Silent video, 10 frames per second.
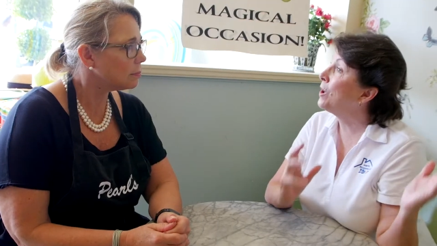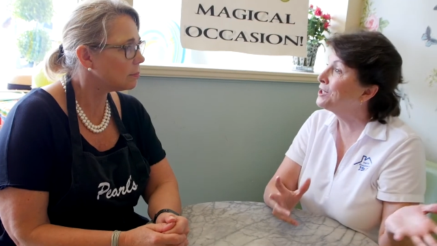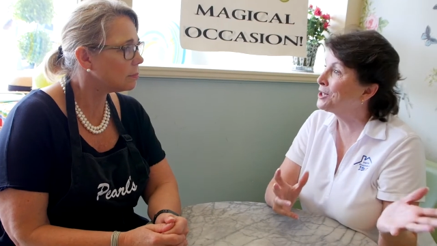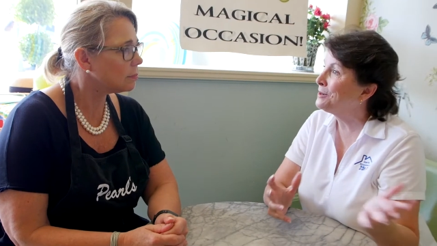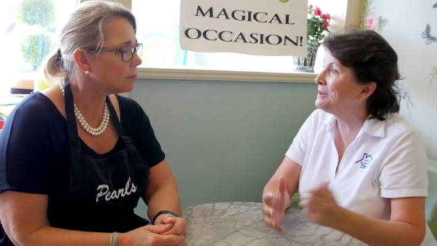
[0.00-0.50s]

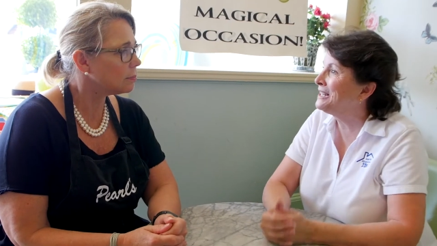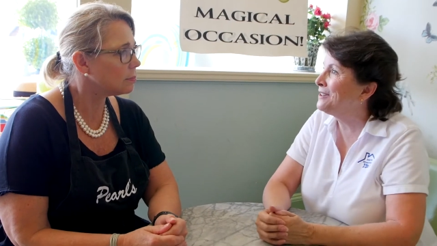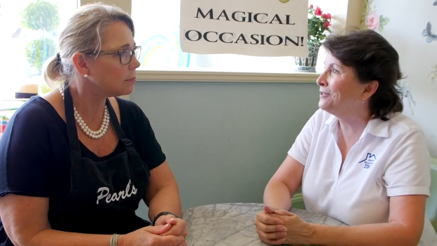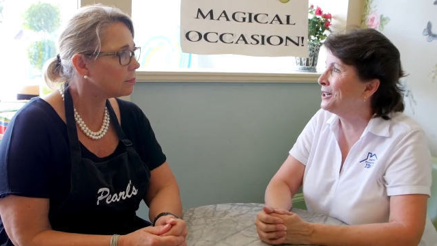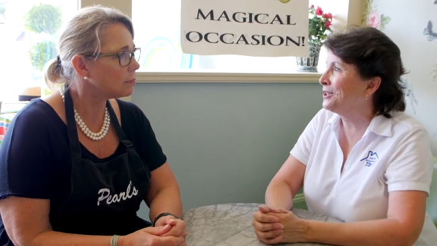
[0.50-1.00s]
Speaker 1: what's going to be
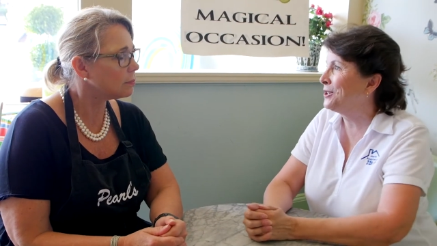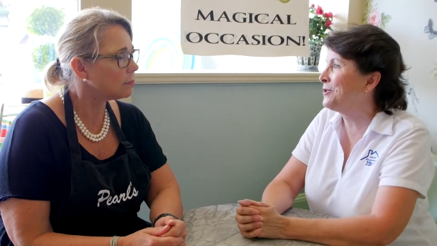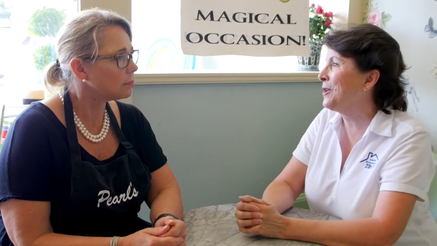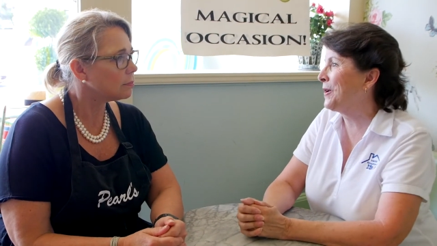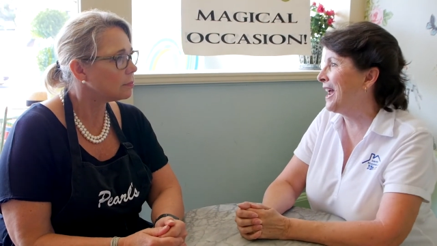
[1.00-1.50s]
different at the
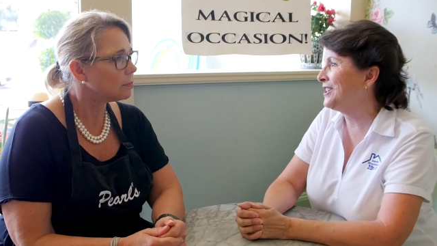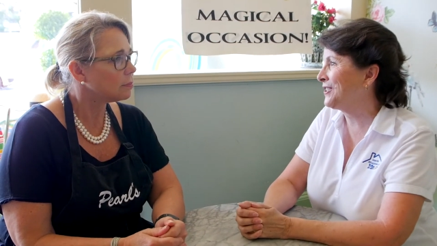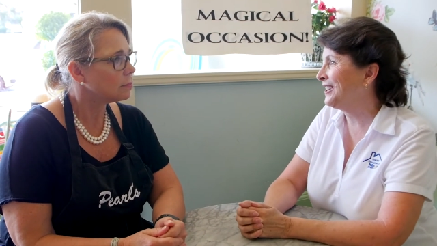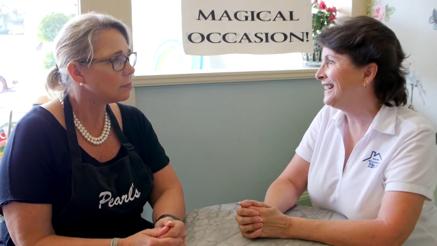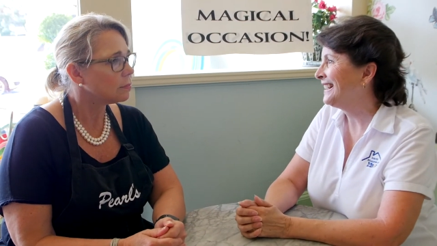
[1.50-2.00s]
new
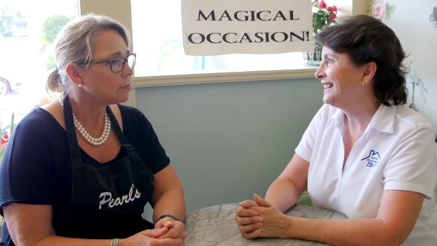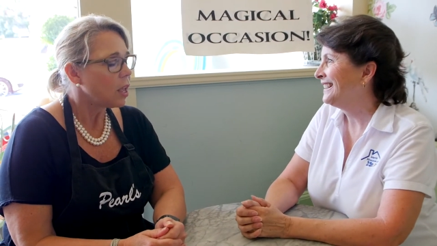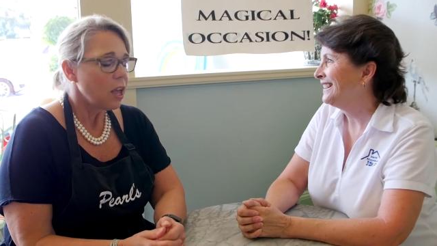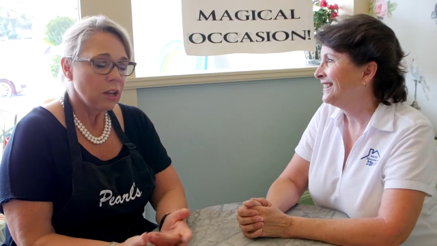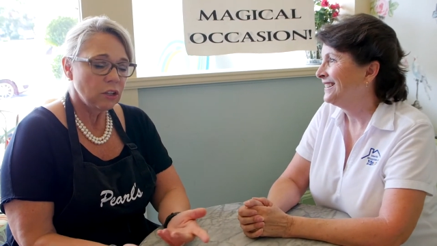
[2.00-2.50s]
location.
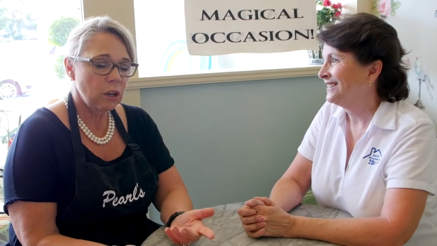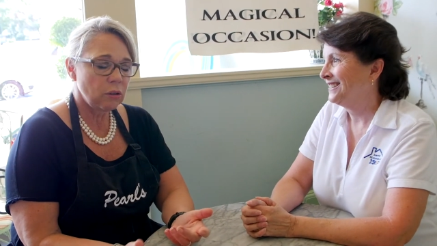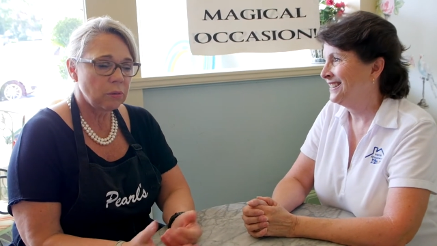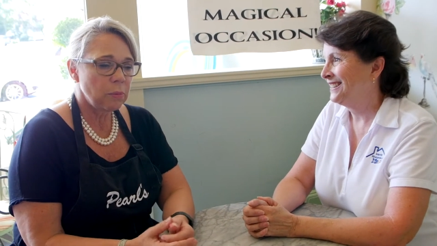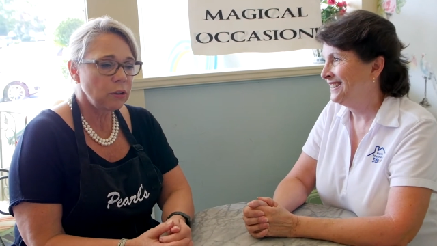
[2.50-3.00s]

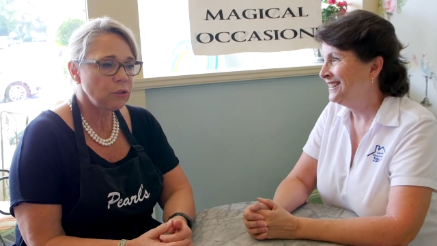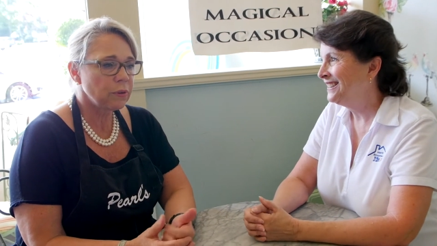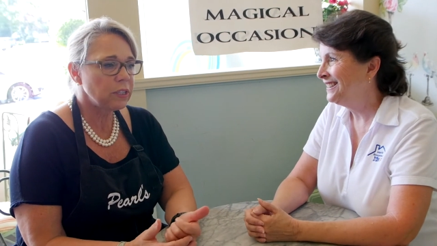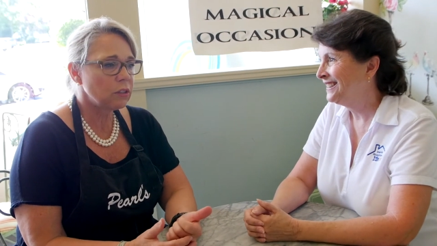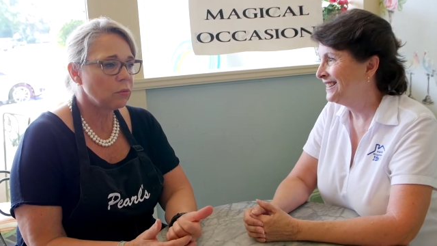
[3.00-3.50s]
Speaker 2: So the most
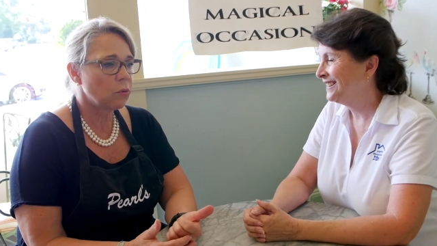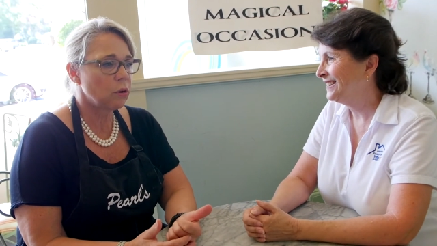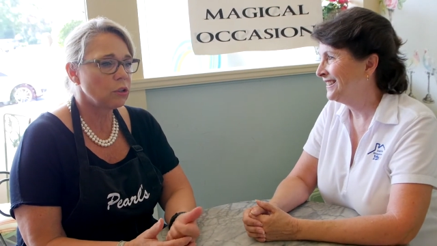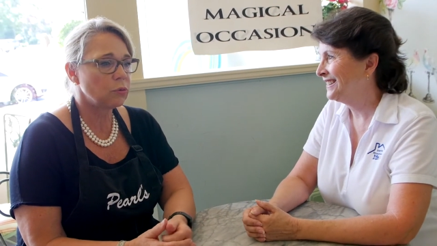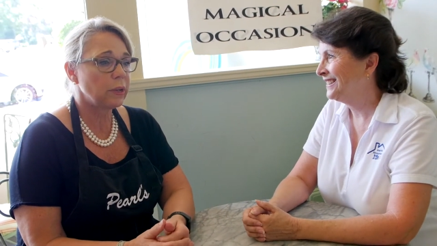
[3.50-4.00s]
recent
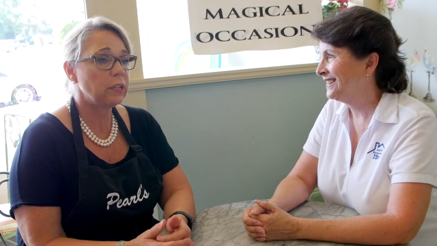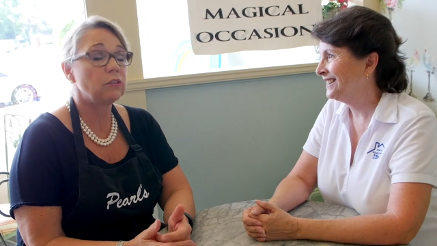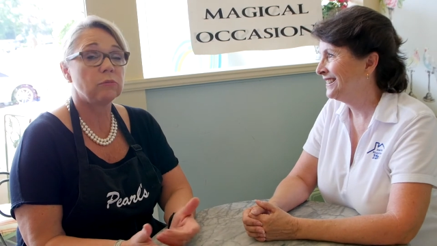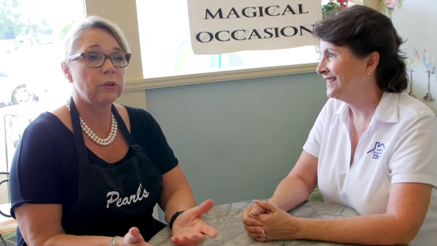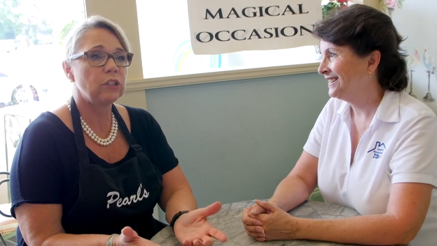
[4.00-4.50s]
awards, we,
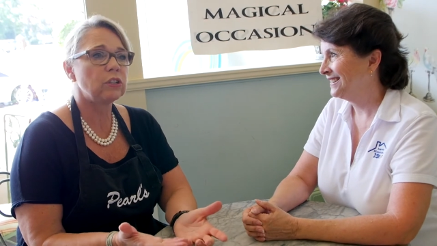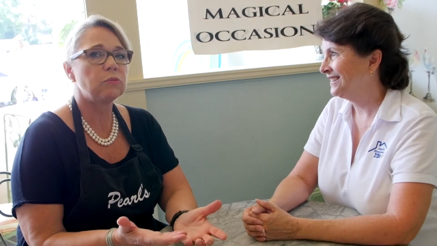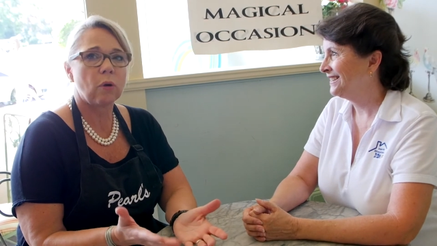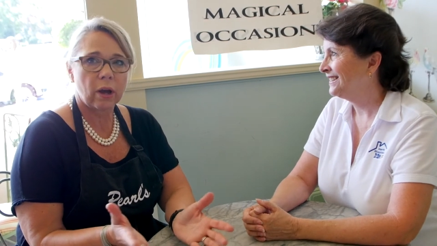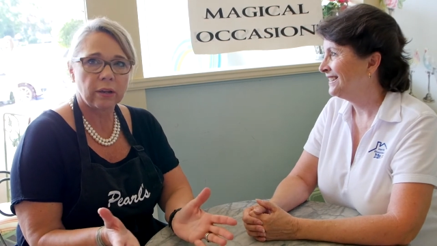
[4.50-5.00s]
we
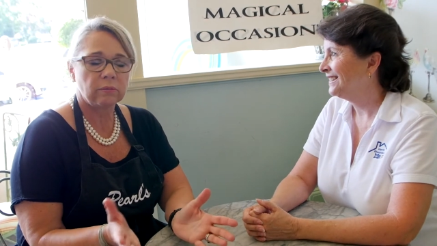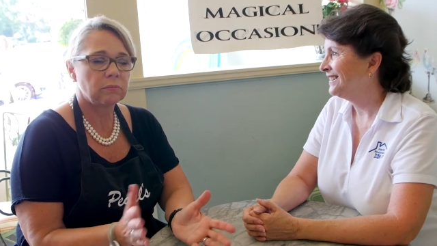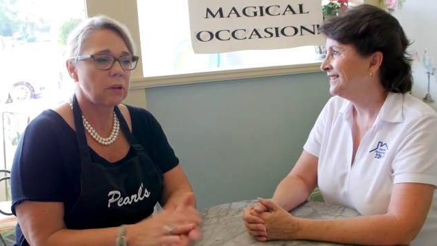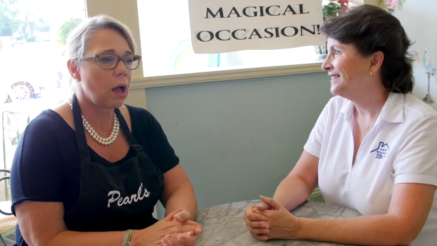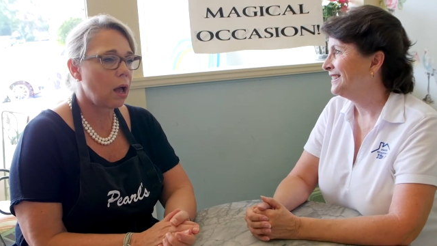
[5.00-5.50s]
just won
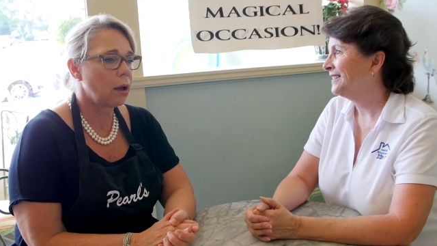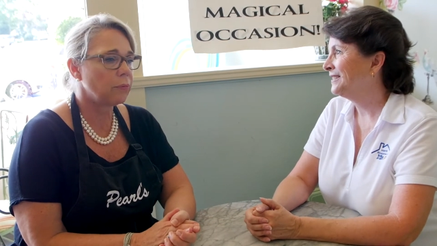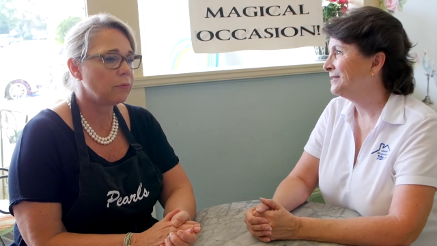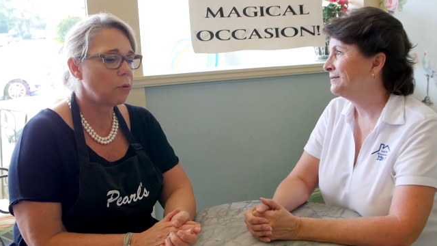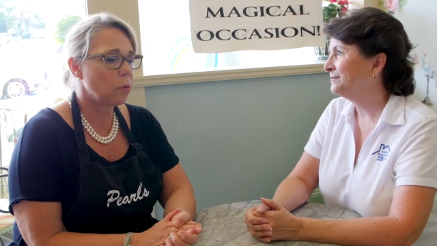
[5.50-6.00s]

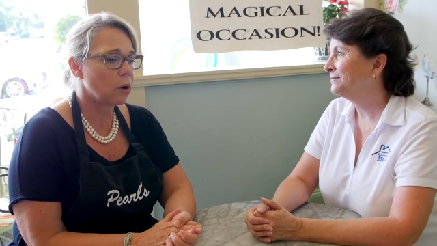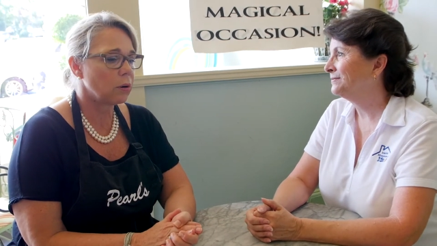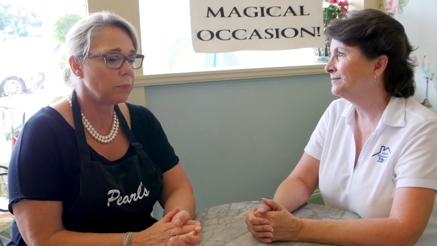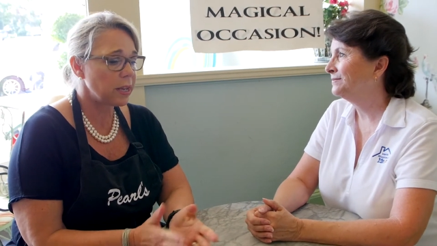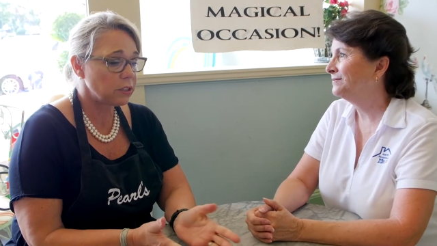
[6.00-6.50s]
uh,
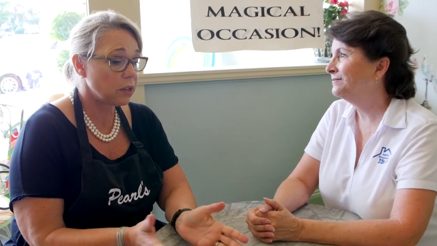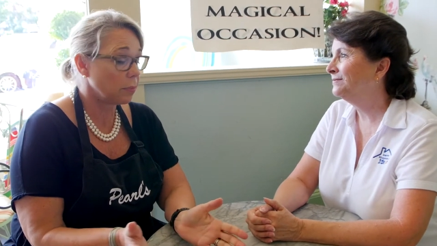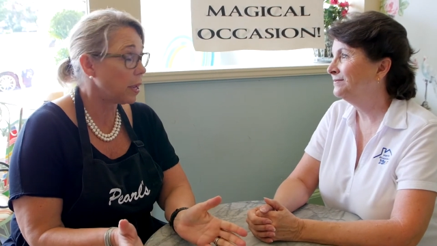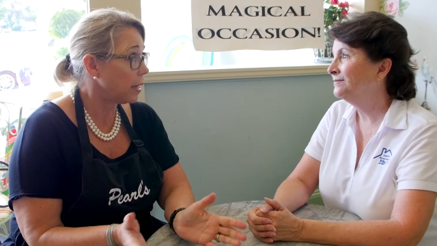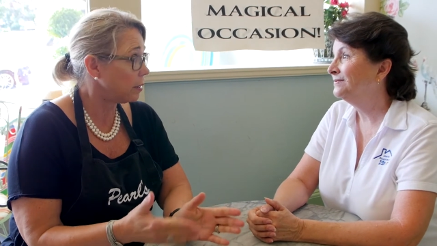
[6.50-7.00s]
for Best
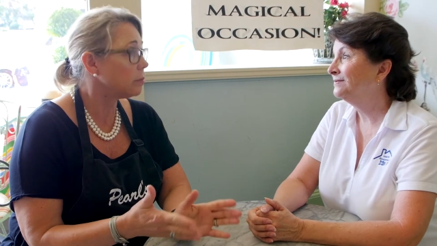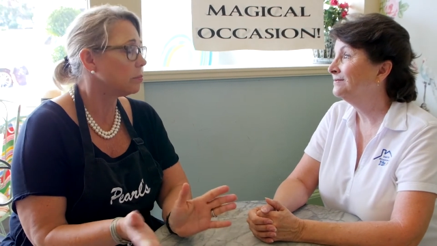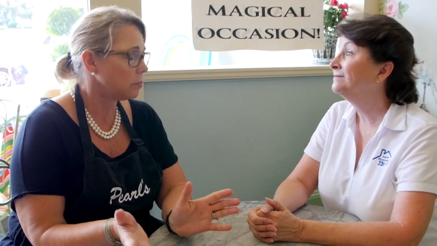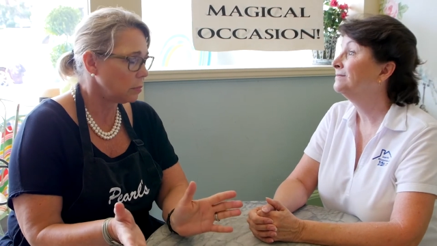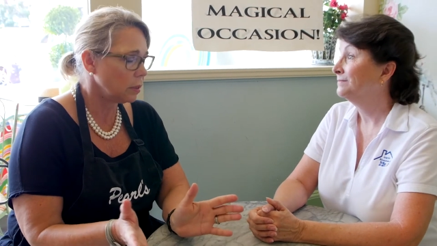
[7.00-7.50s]
Cupcake
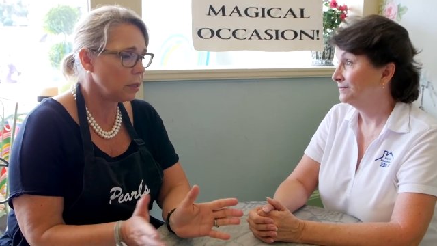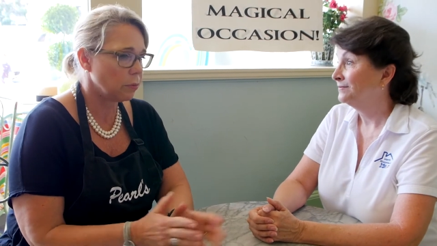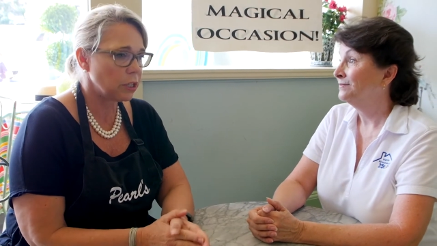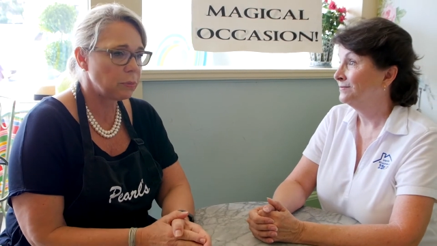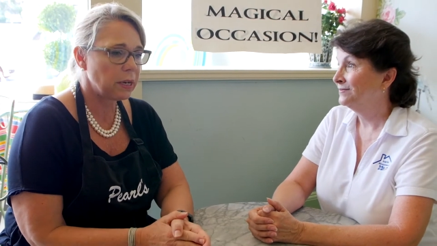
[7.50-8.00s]

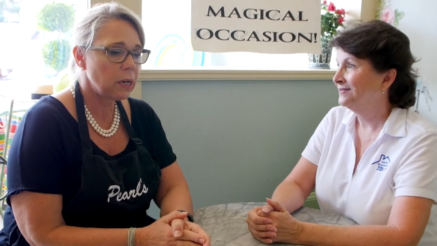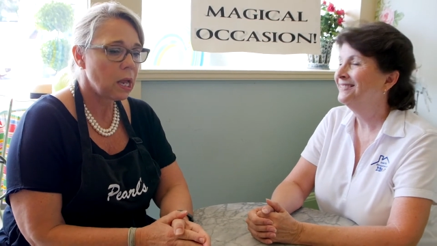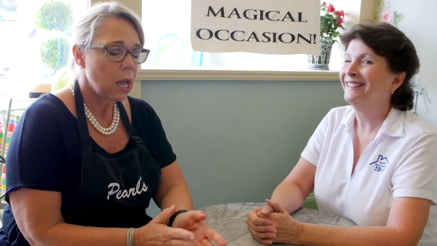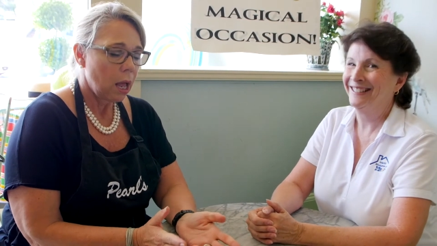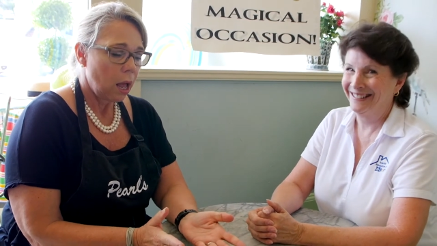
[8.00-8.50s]
in Richmond.